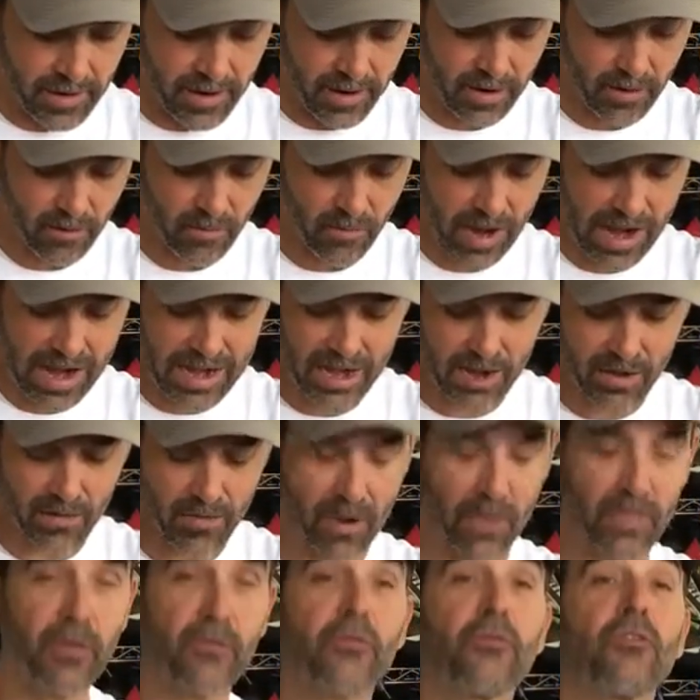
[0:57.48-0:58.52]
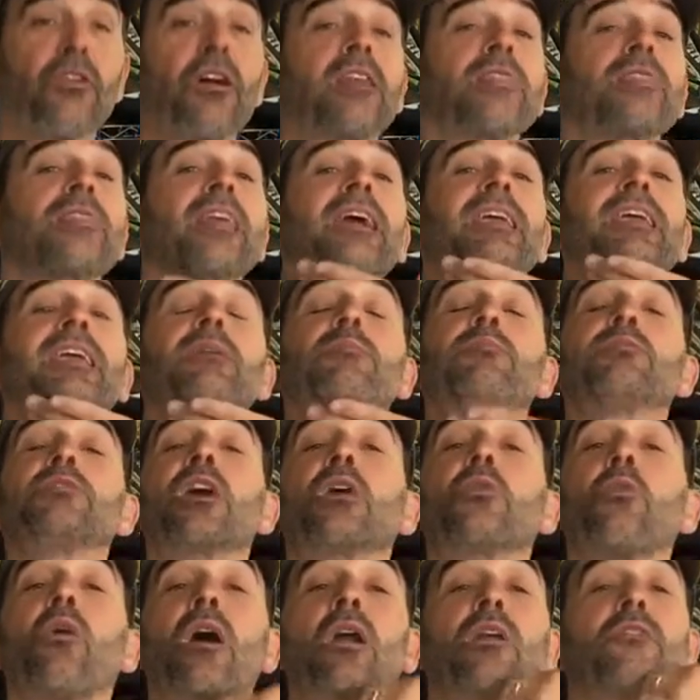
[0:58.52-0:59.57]
uh, right here on the front that keeps
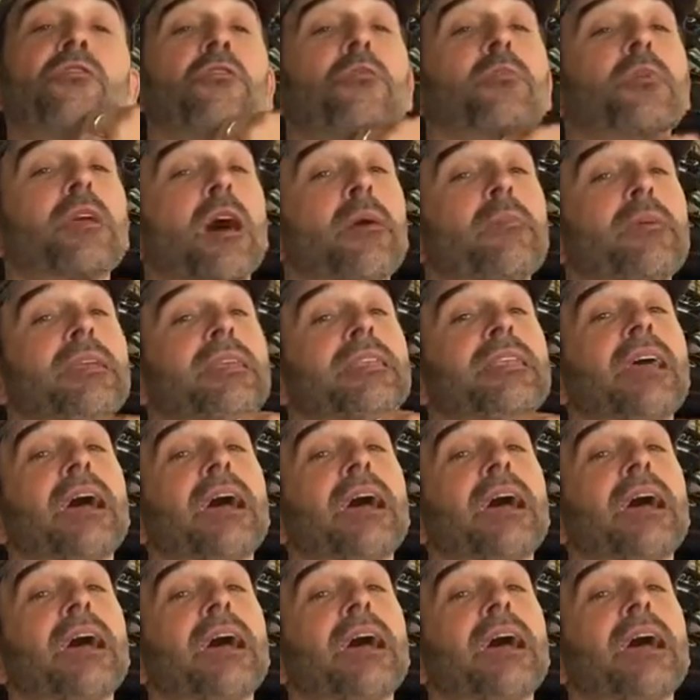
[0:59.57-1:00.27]
that water from coming